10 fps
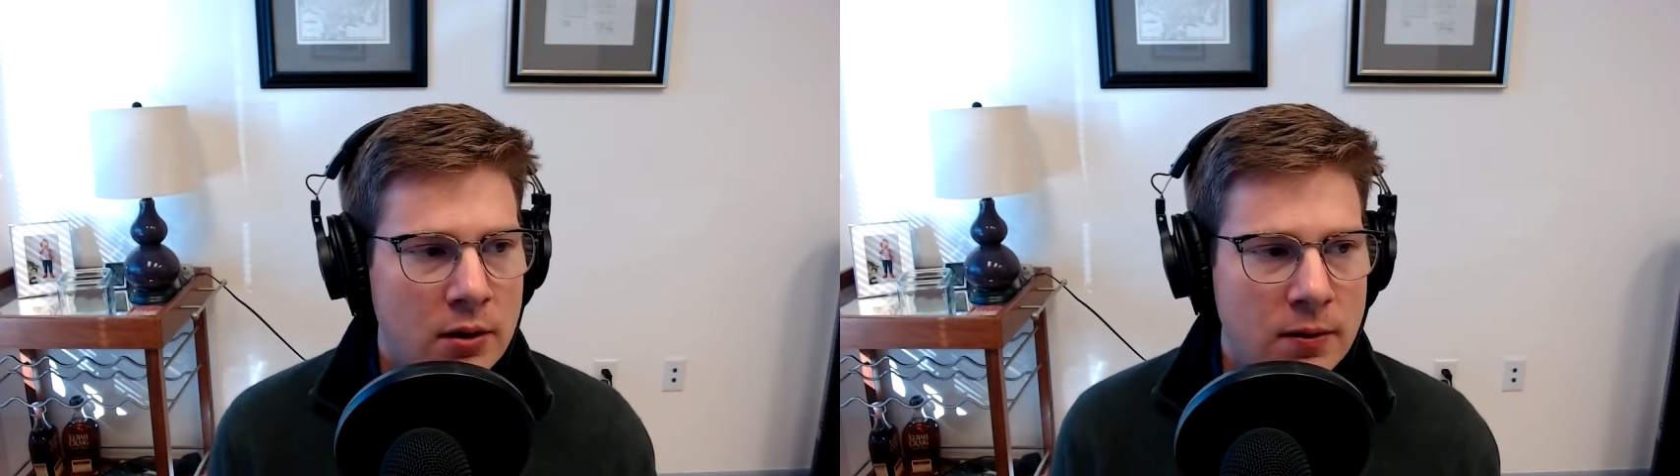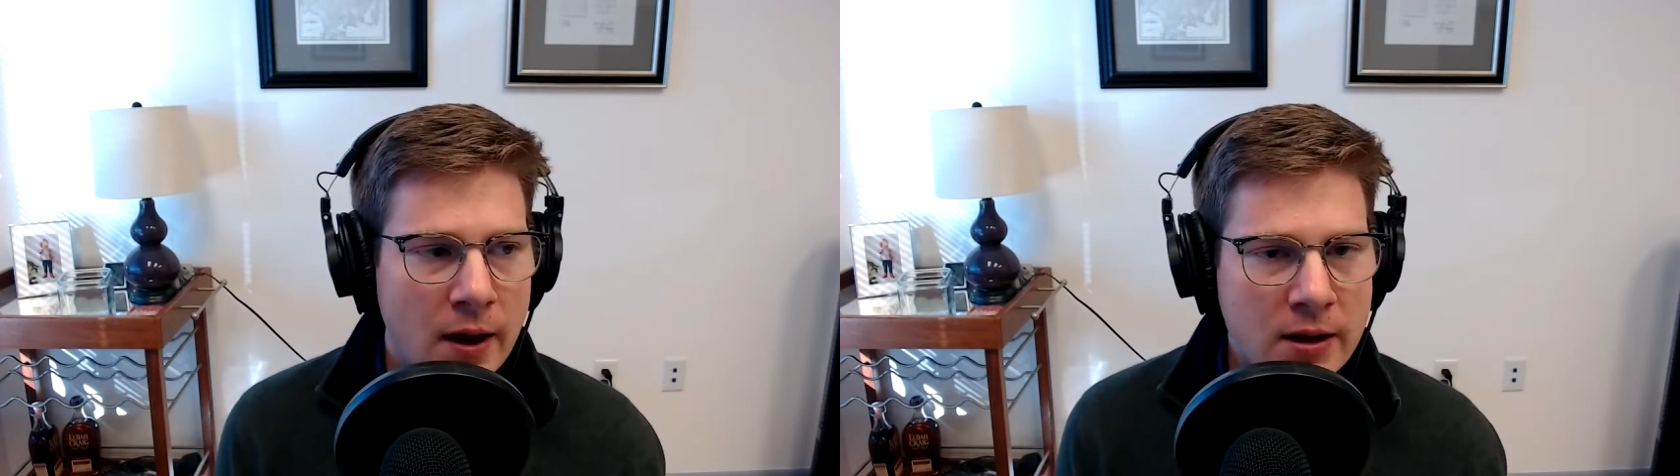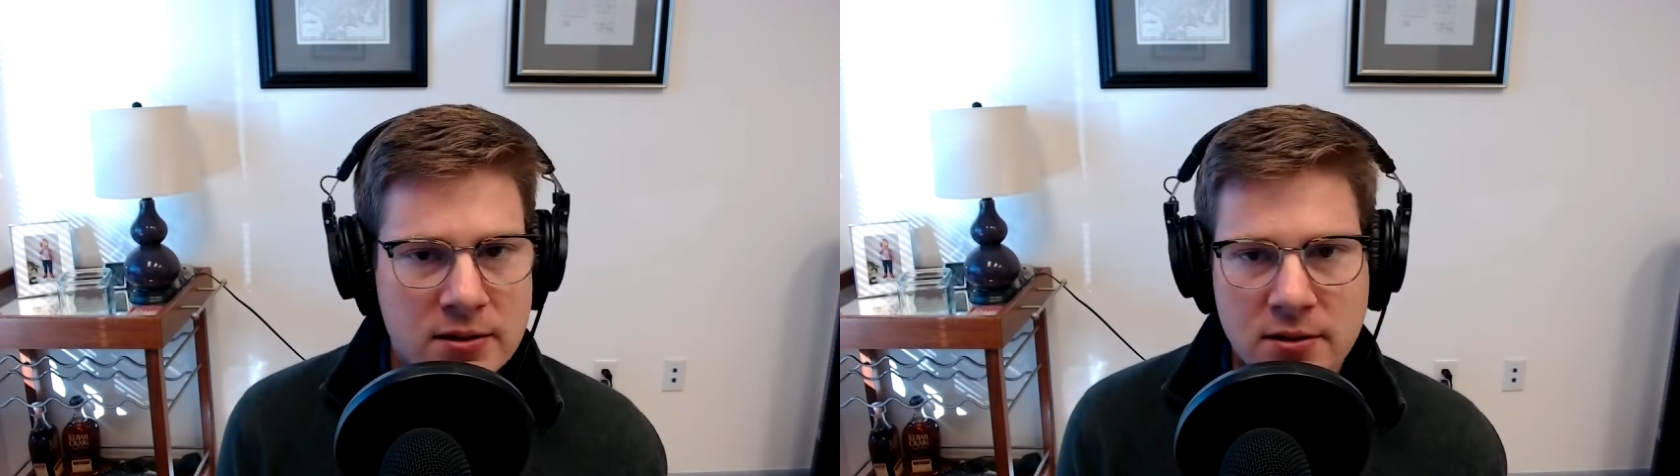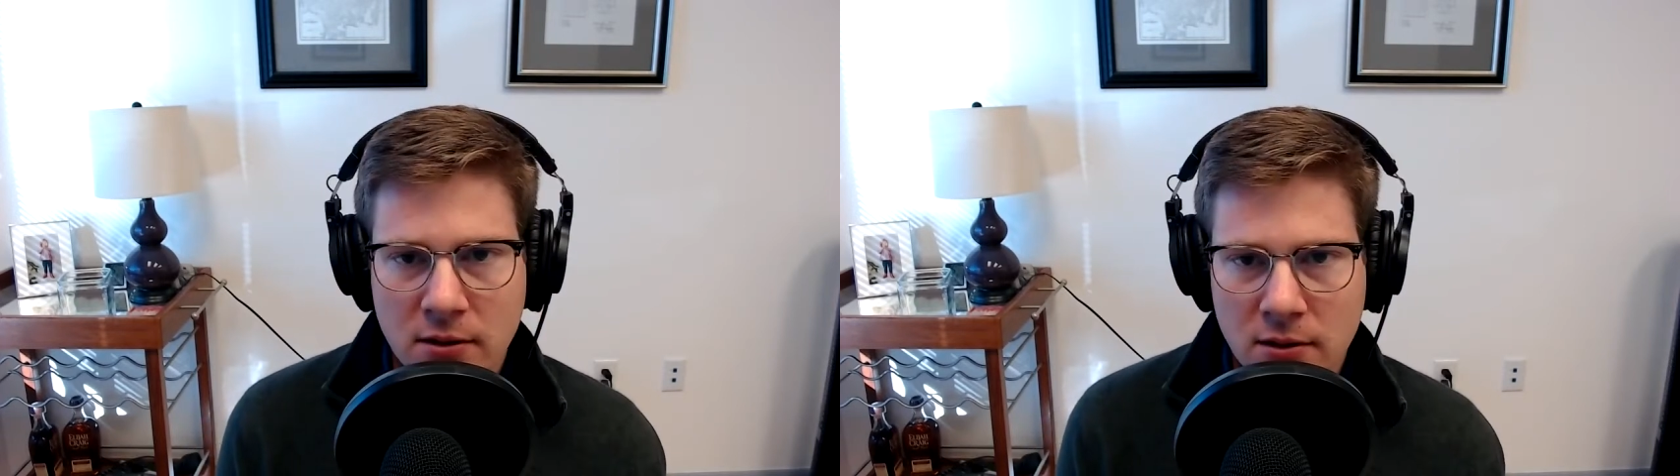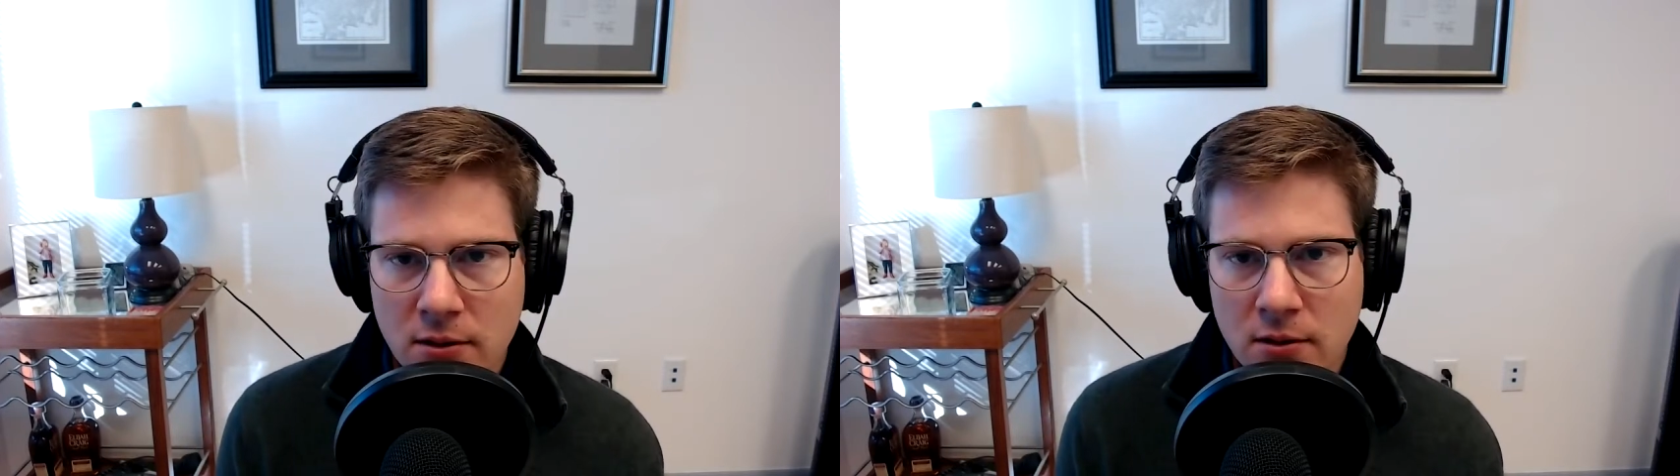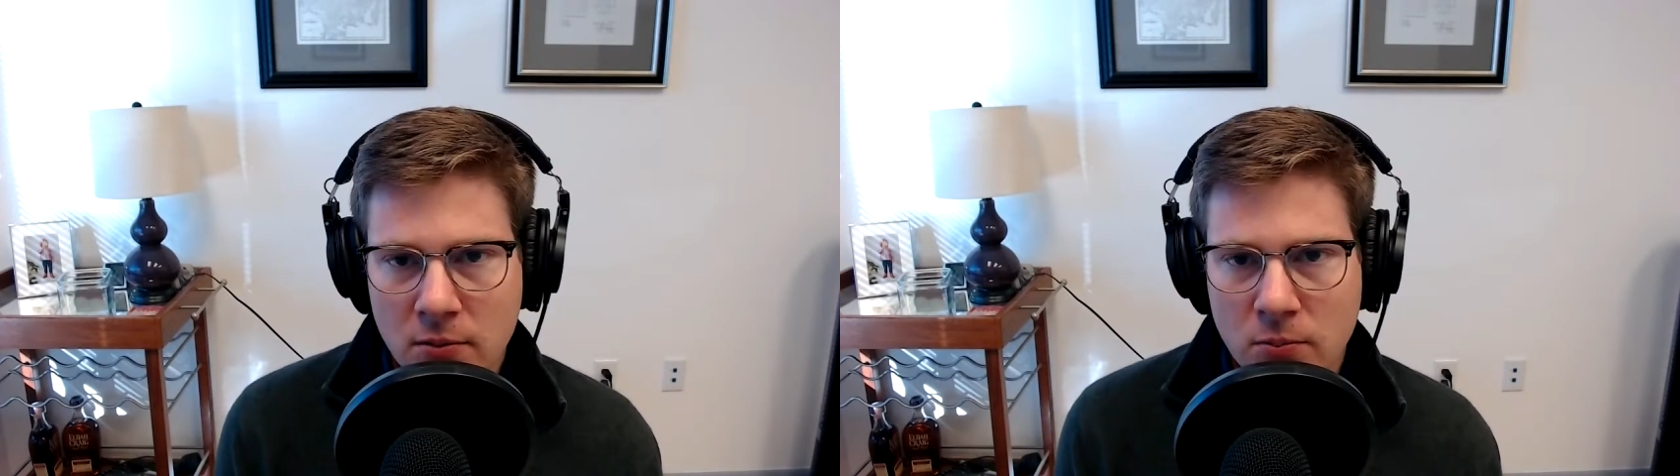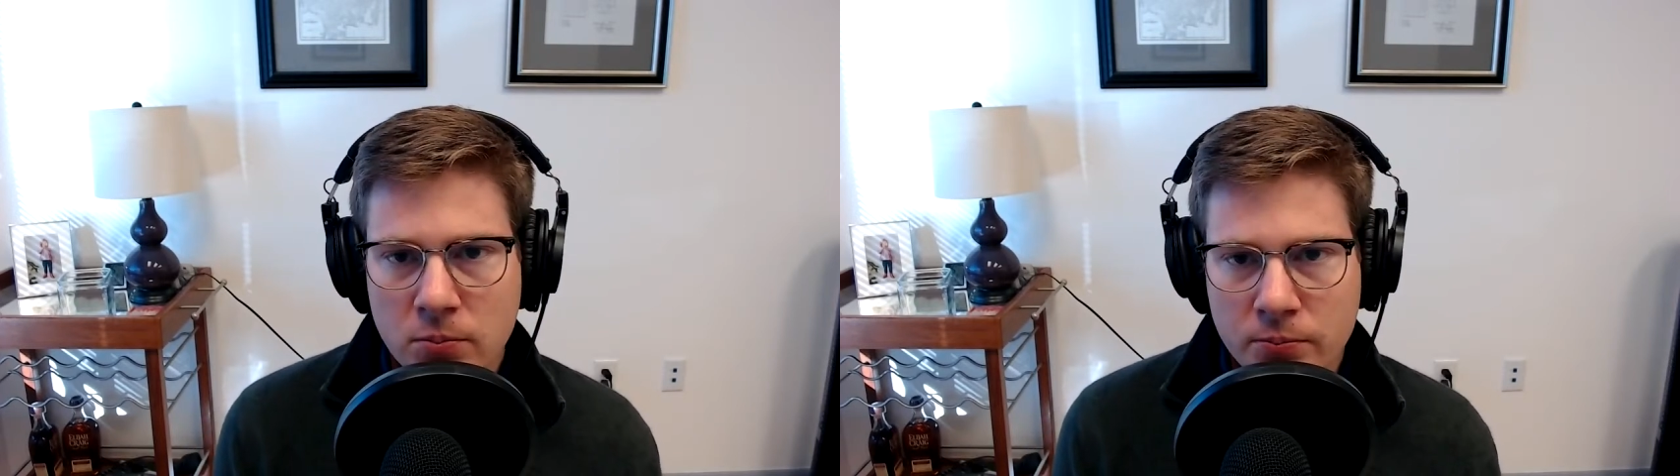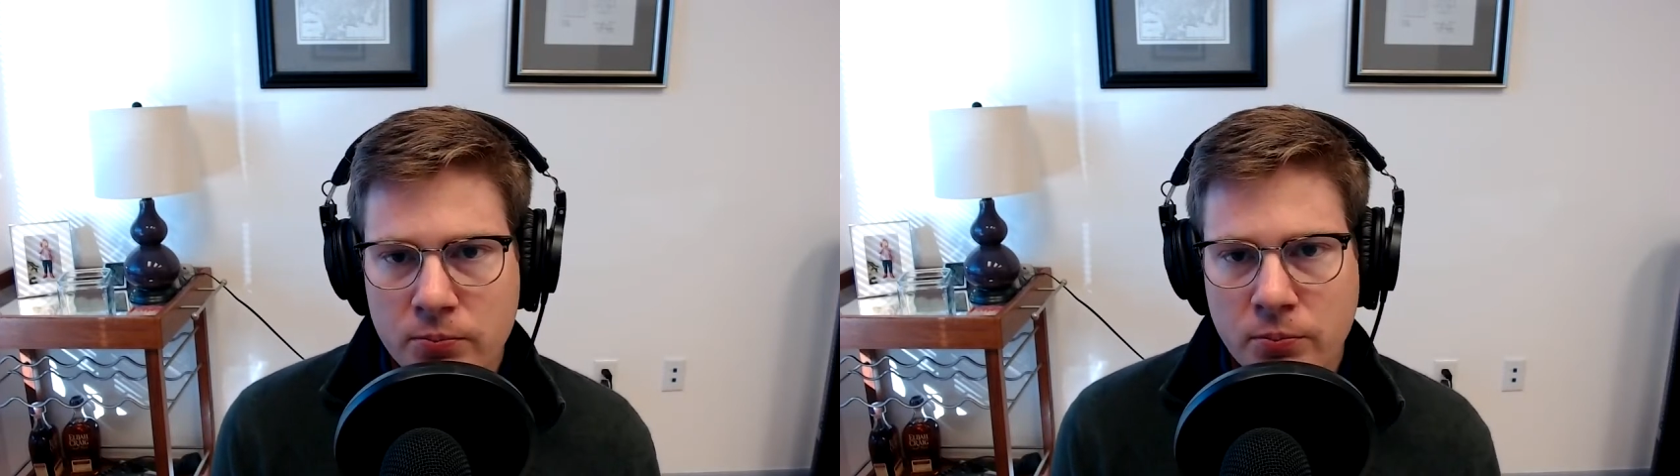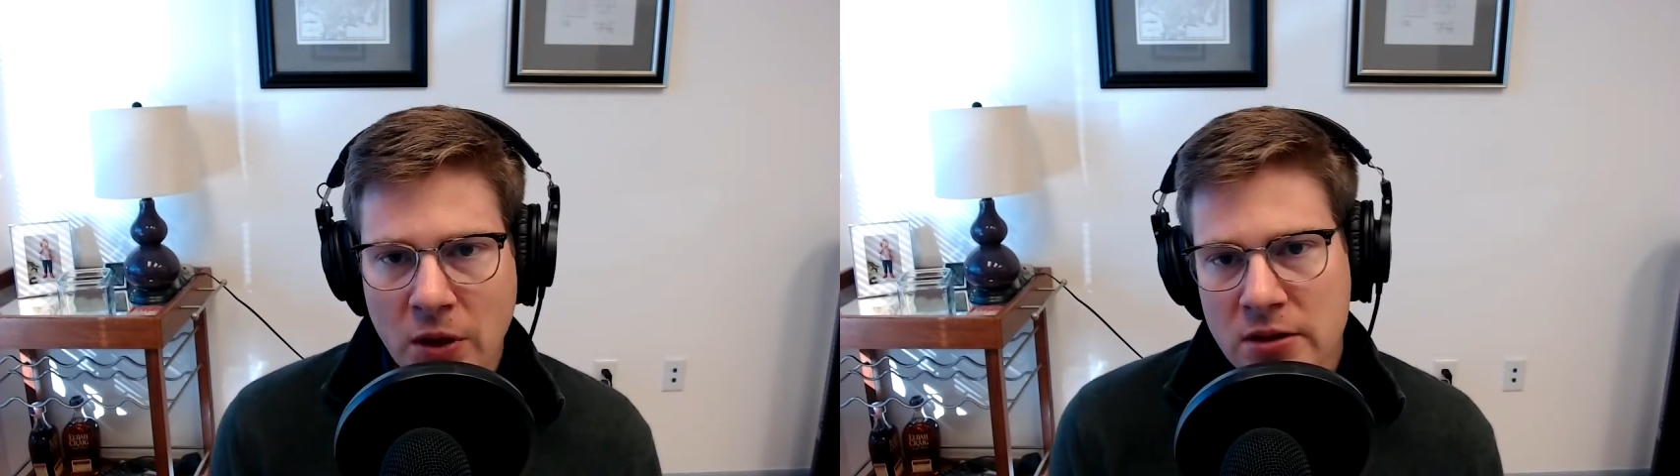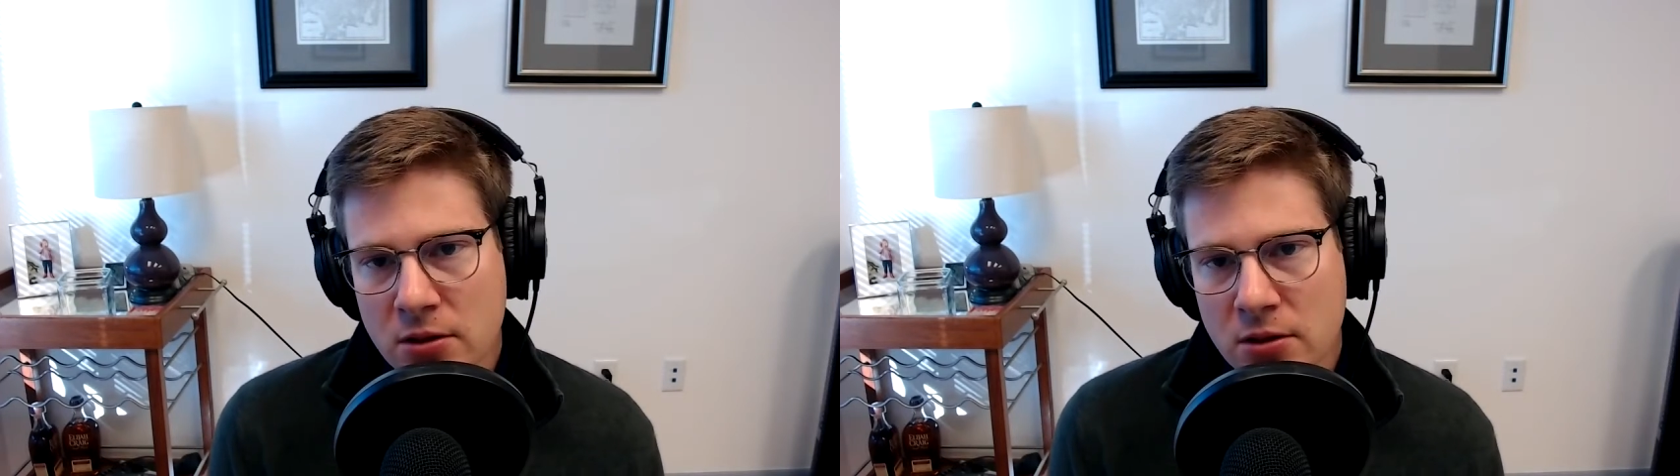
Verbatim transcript: that's going to that's